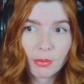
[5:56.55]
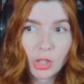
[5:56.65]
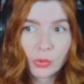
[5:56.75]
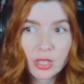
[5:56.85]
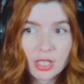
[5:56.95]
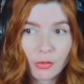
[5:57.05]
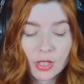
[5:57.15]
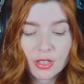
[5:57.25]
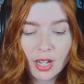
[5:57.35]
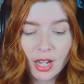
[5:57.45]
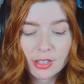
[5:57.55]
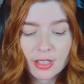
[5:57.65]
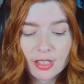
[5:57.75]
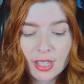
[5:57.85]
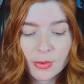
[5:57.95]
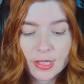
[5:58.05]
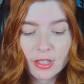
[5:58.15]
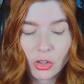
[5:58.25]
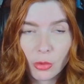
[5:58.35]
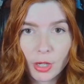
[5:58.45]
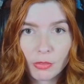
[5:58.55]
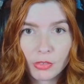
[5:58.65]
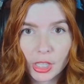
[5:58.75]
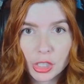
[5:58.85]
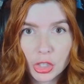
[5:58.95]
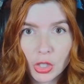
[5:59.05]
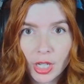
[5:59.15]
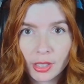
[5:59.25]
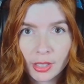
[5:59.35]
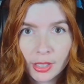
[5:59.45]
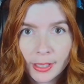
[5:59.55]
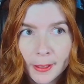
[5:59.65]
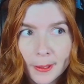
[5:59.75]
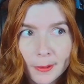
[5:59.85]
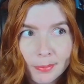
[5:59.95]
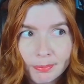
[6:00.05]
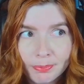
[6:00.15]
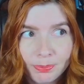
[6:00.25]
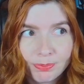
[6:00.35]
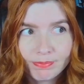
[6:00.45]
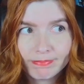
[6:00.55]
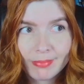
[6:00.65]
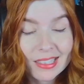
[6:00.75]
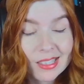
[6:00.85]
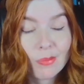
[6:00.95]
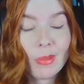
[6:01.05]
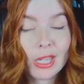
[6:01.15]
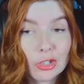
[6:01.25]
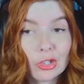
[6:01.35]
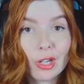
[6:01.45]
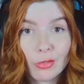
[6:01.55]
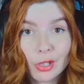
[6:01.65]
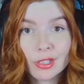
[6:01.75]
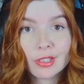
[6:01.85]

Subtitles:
The only difference that I could see was a little bit of texturing. That's the major difference.